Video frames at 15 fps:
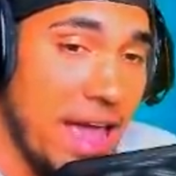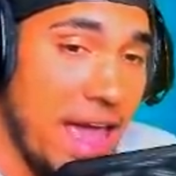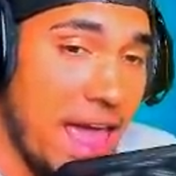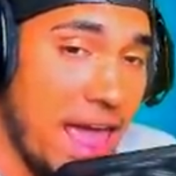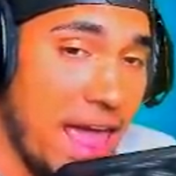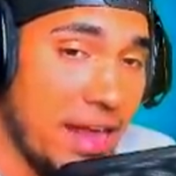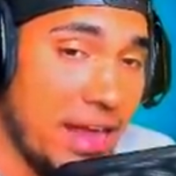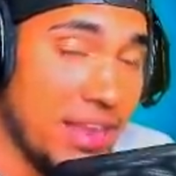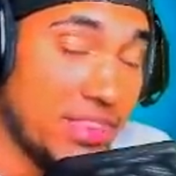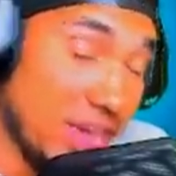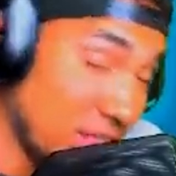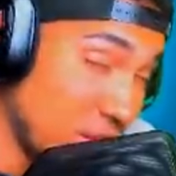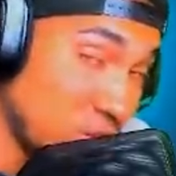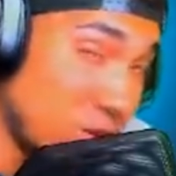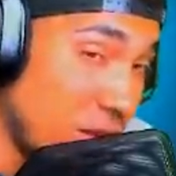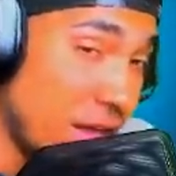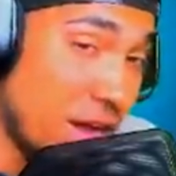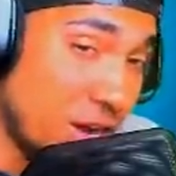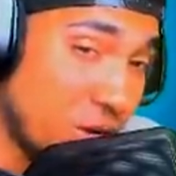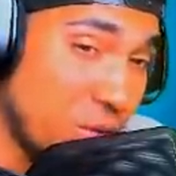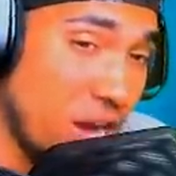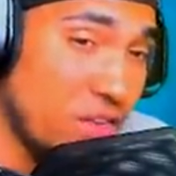And I thought this would be
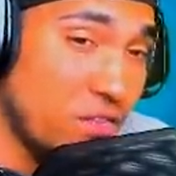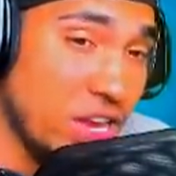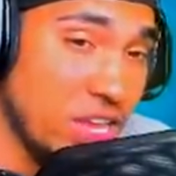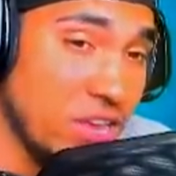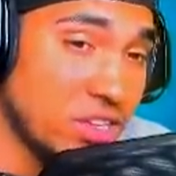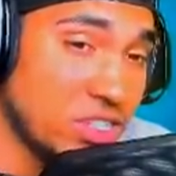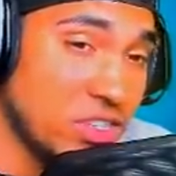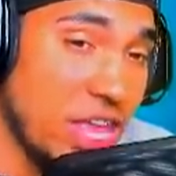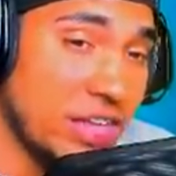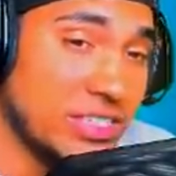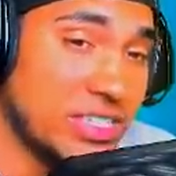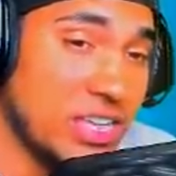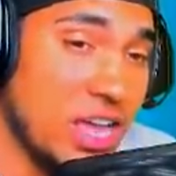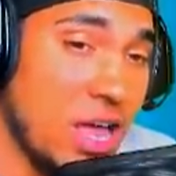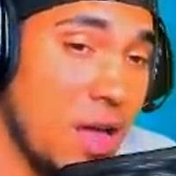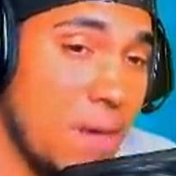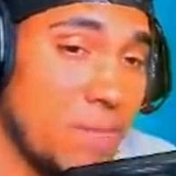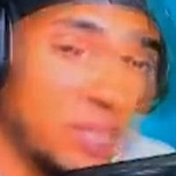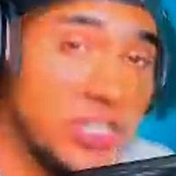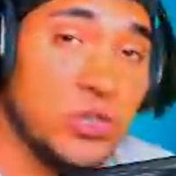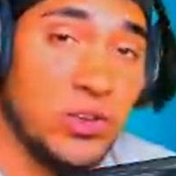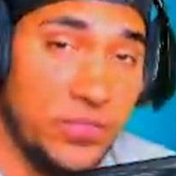a great video so that
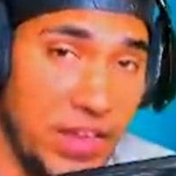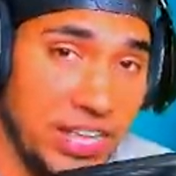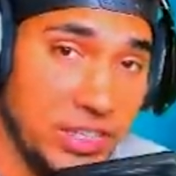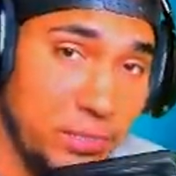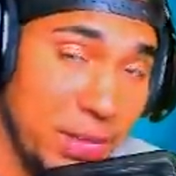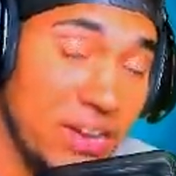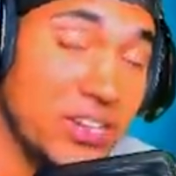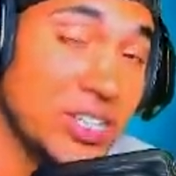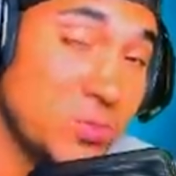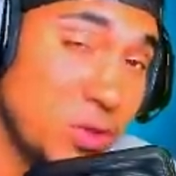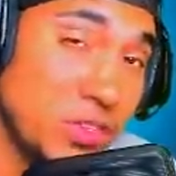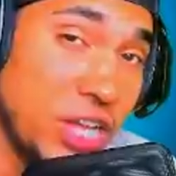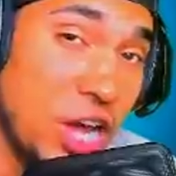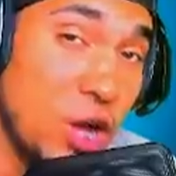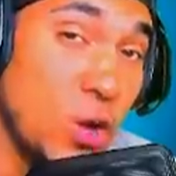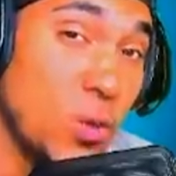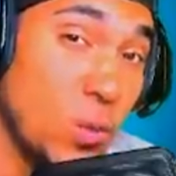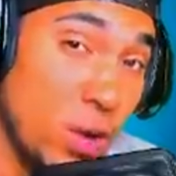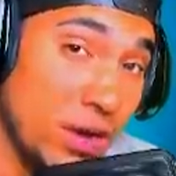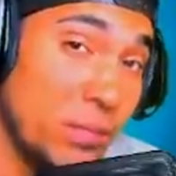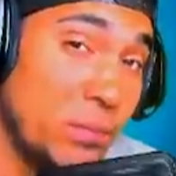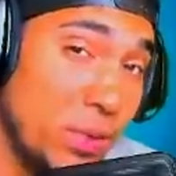um, so advanced players will know
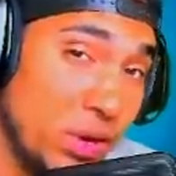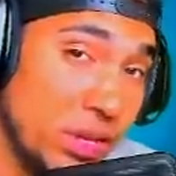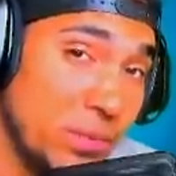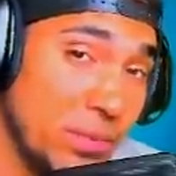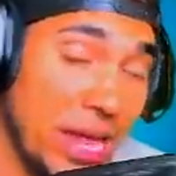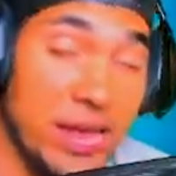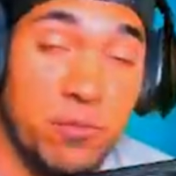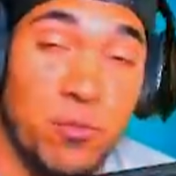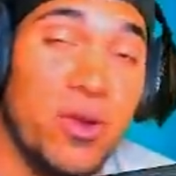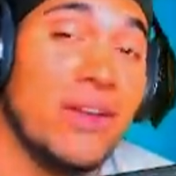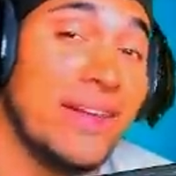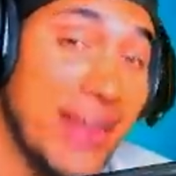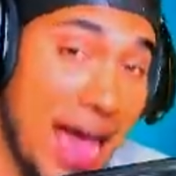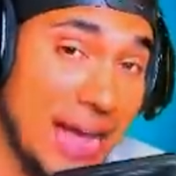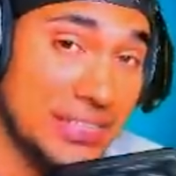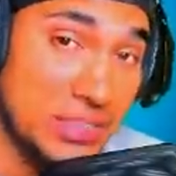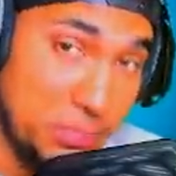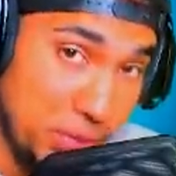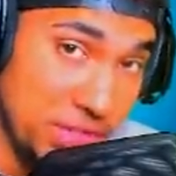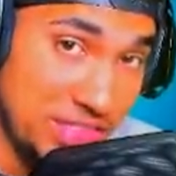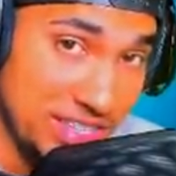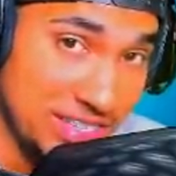where to put him and where not to
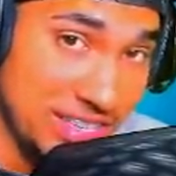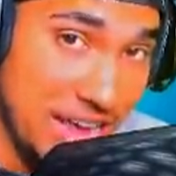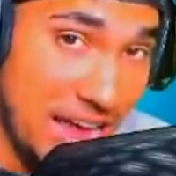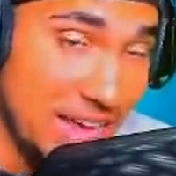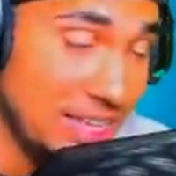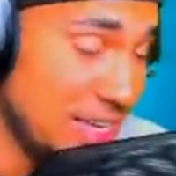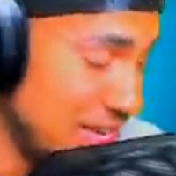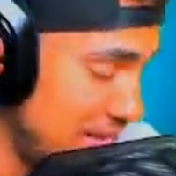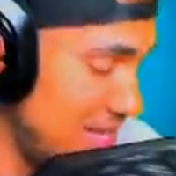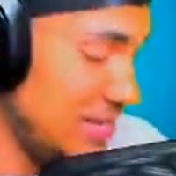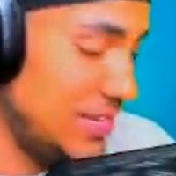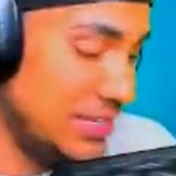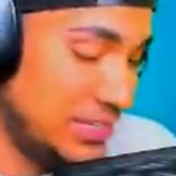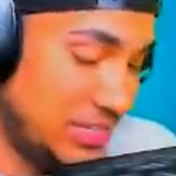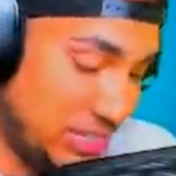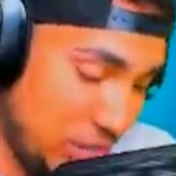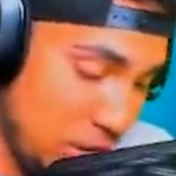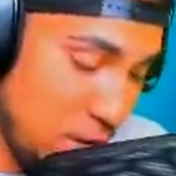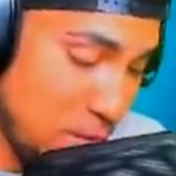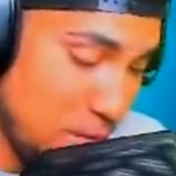put this guy. So,